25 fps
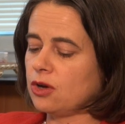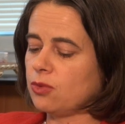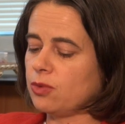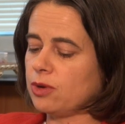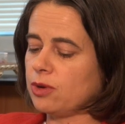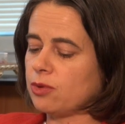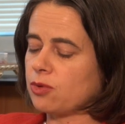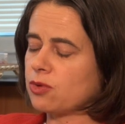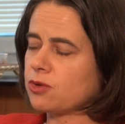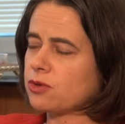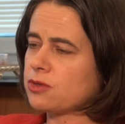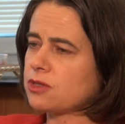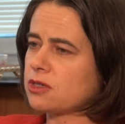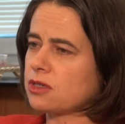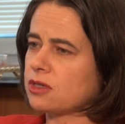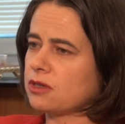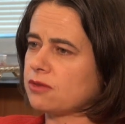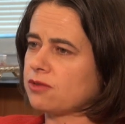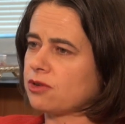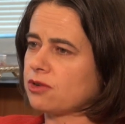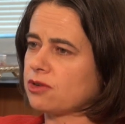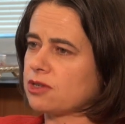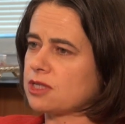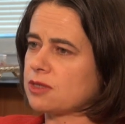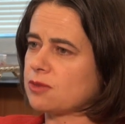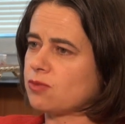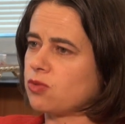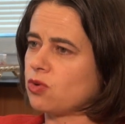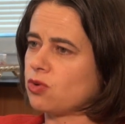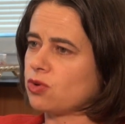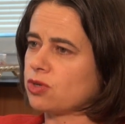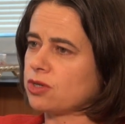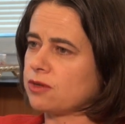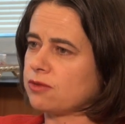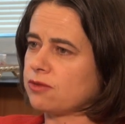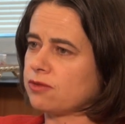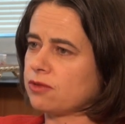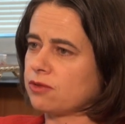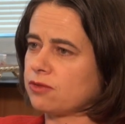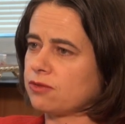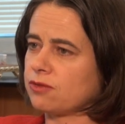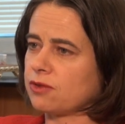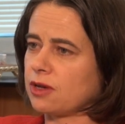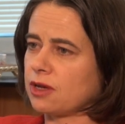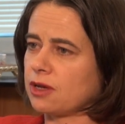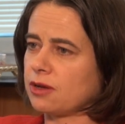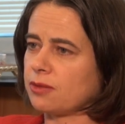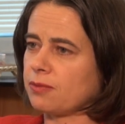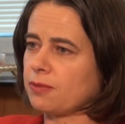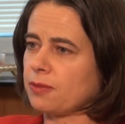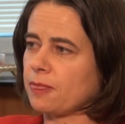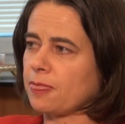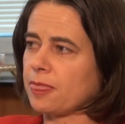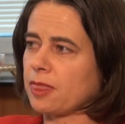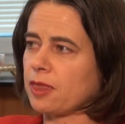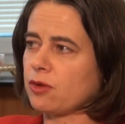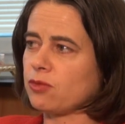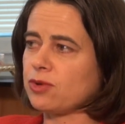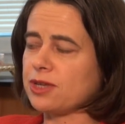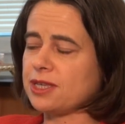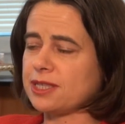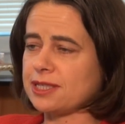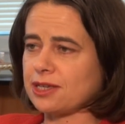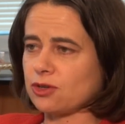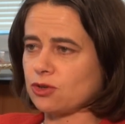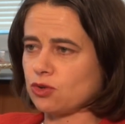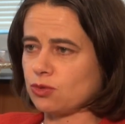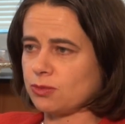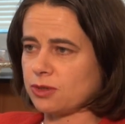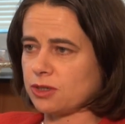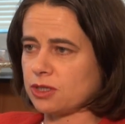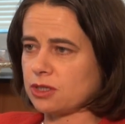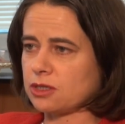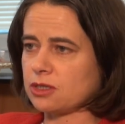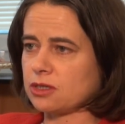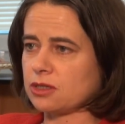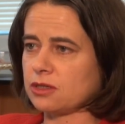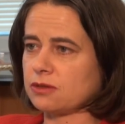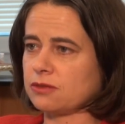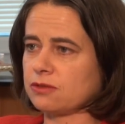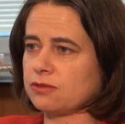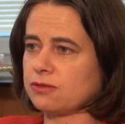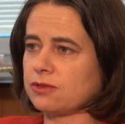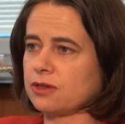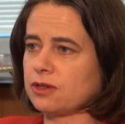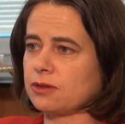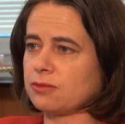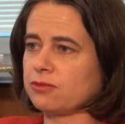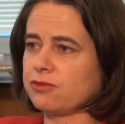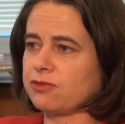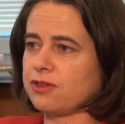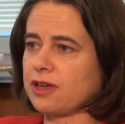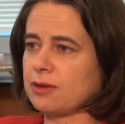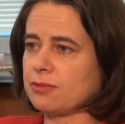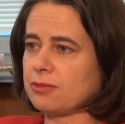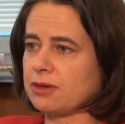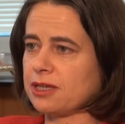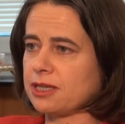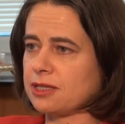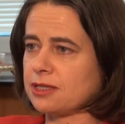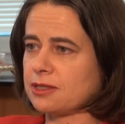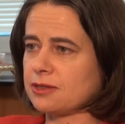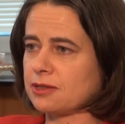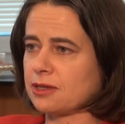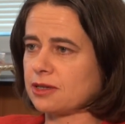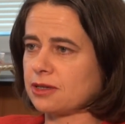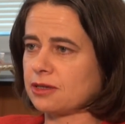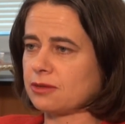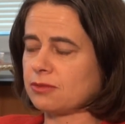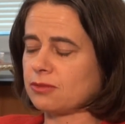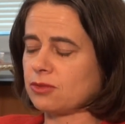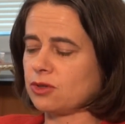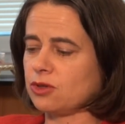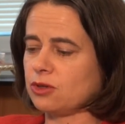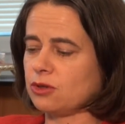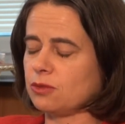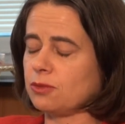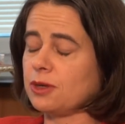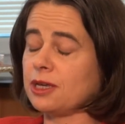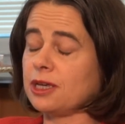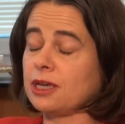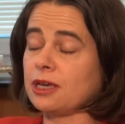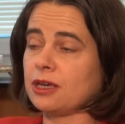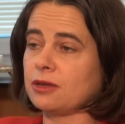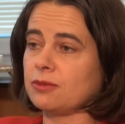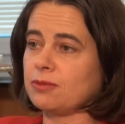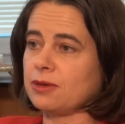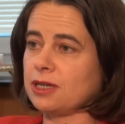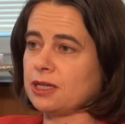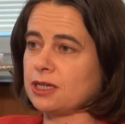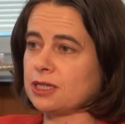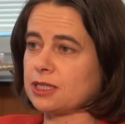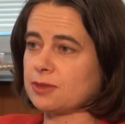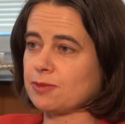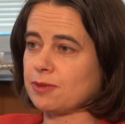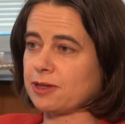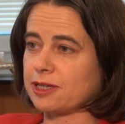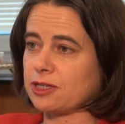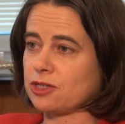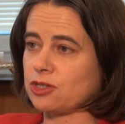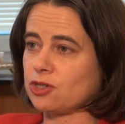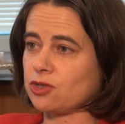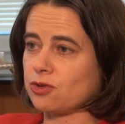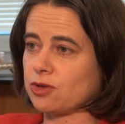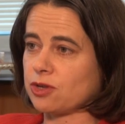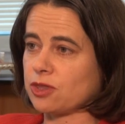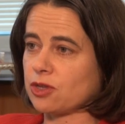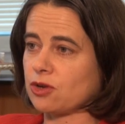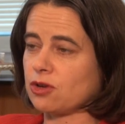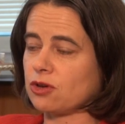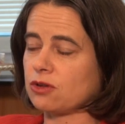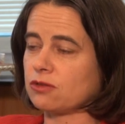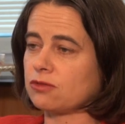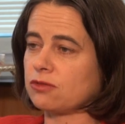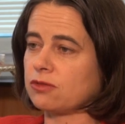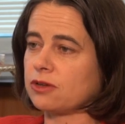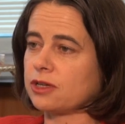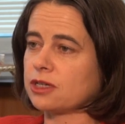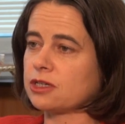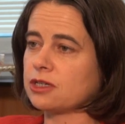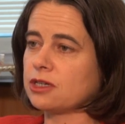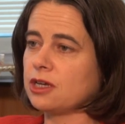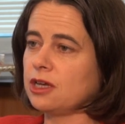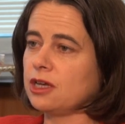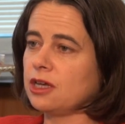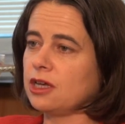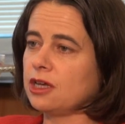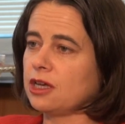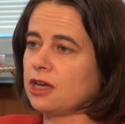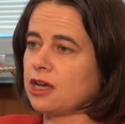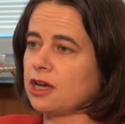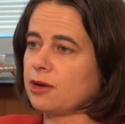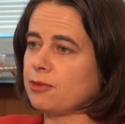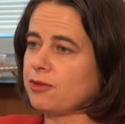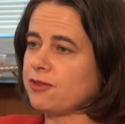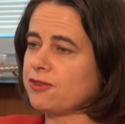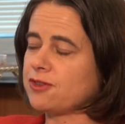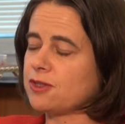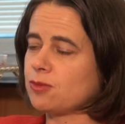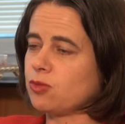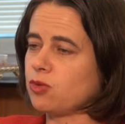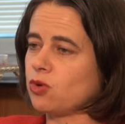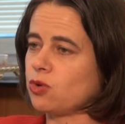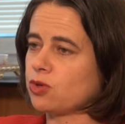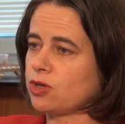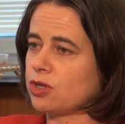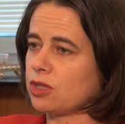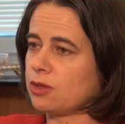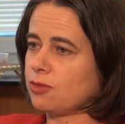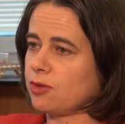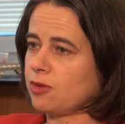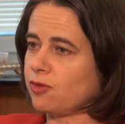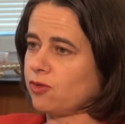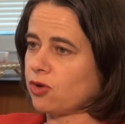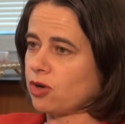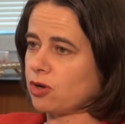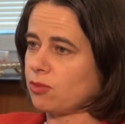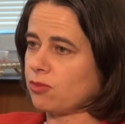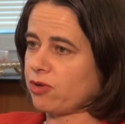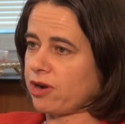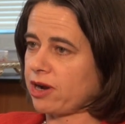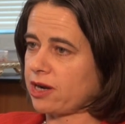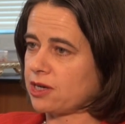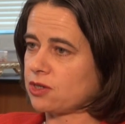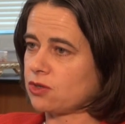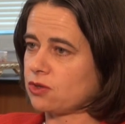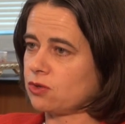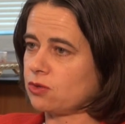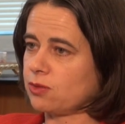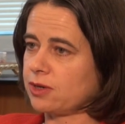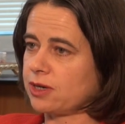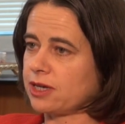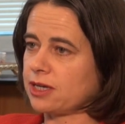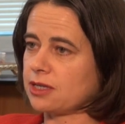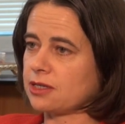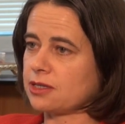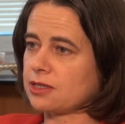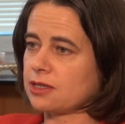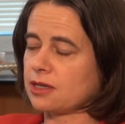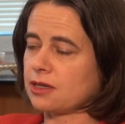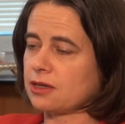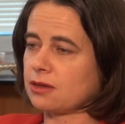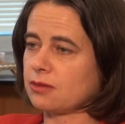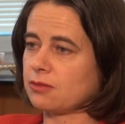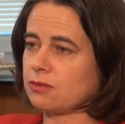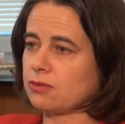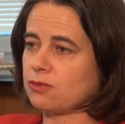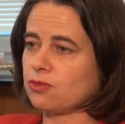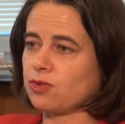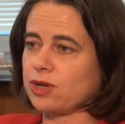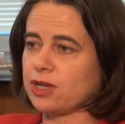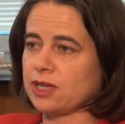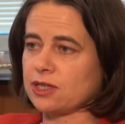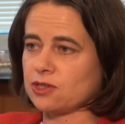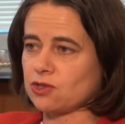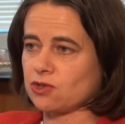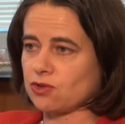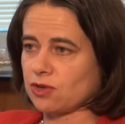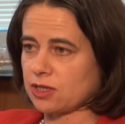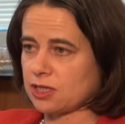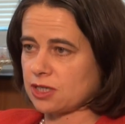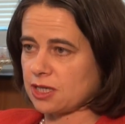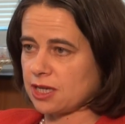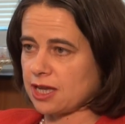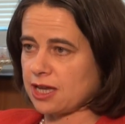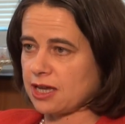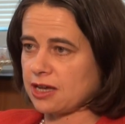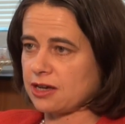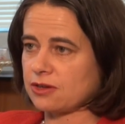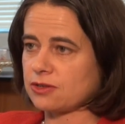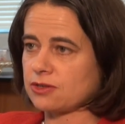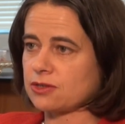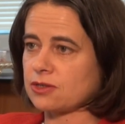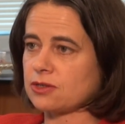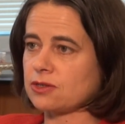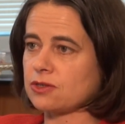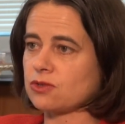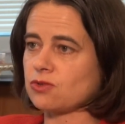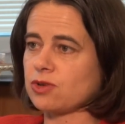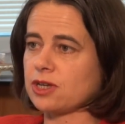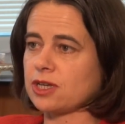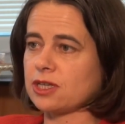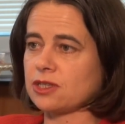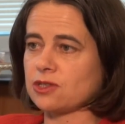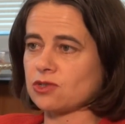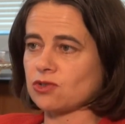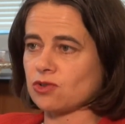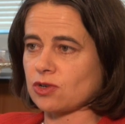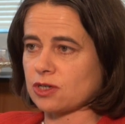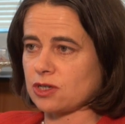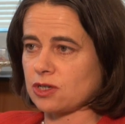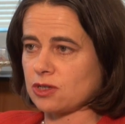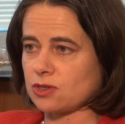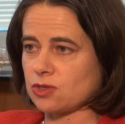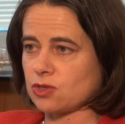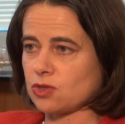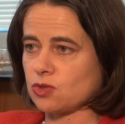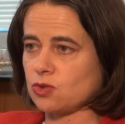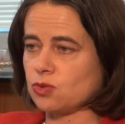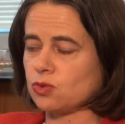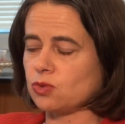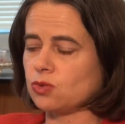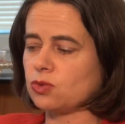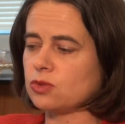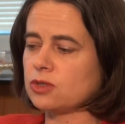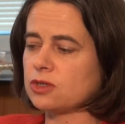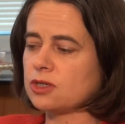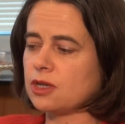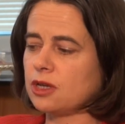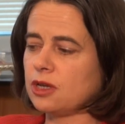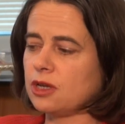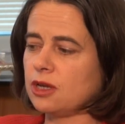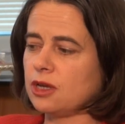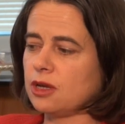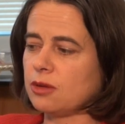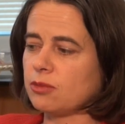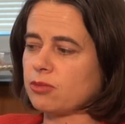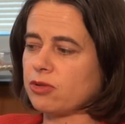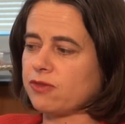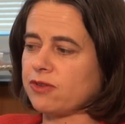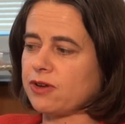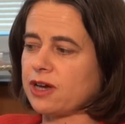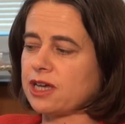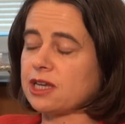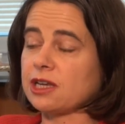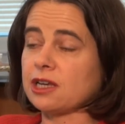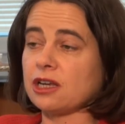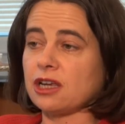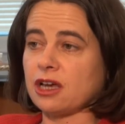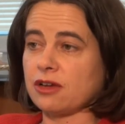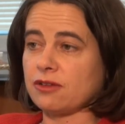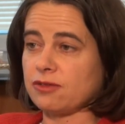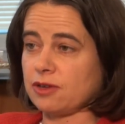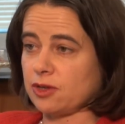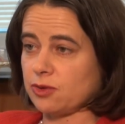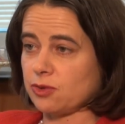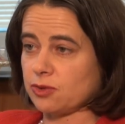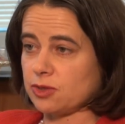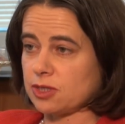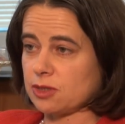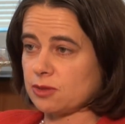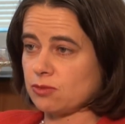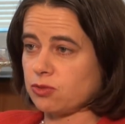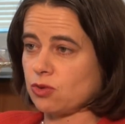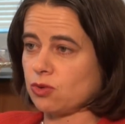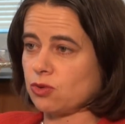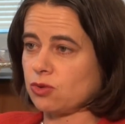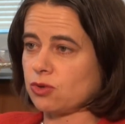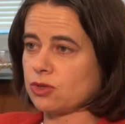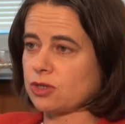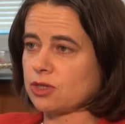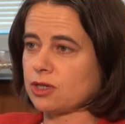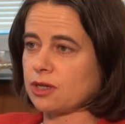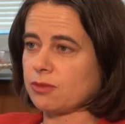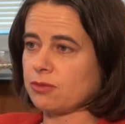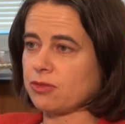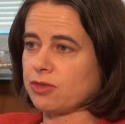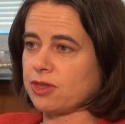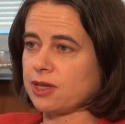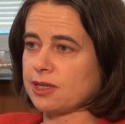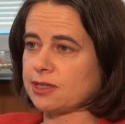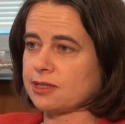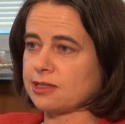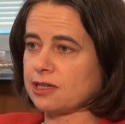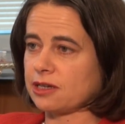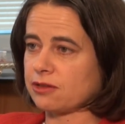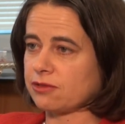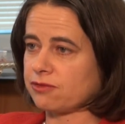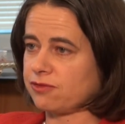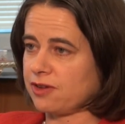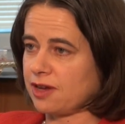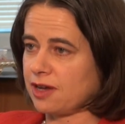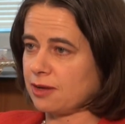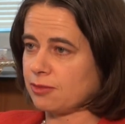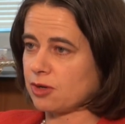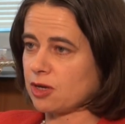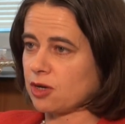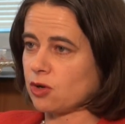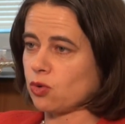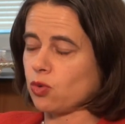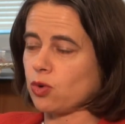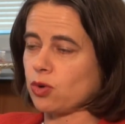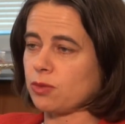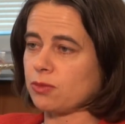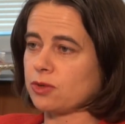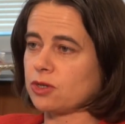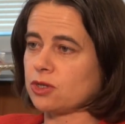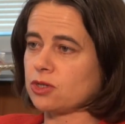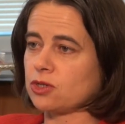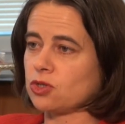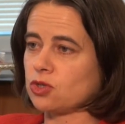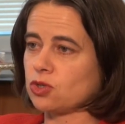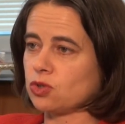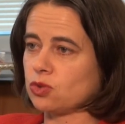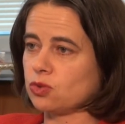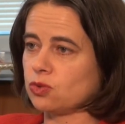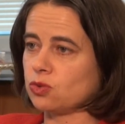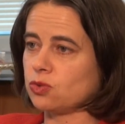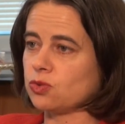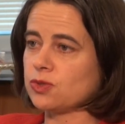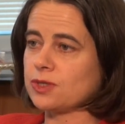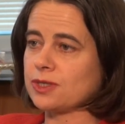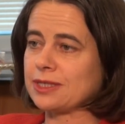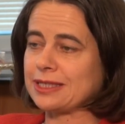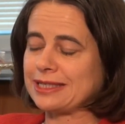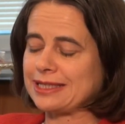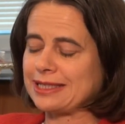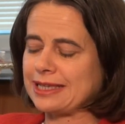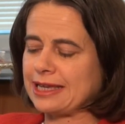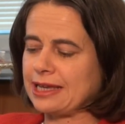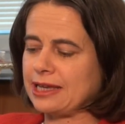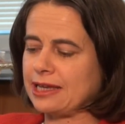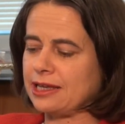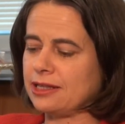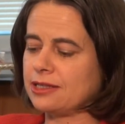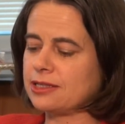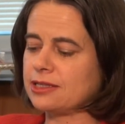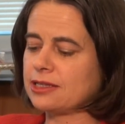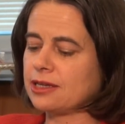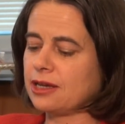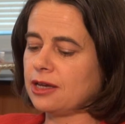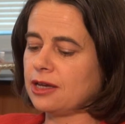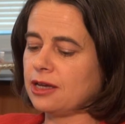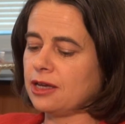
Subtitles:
We were also very supportive of resettlement of families who had been displaced during the conflict, and we've supported them in very practical ways, reconstructing houses, reconstructing schools, providing livelihood support, things like farming equipment and tools and seeds.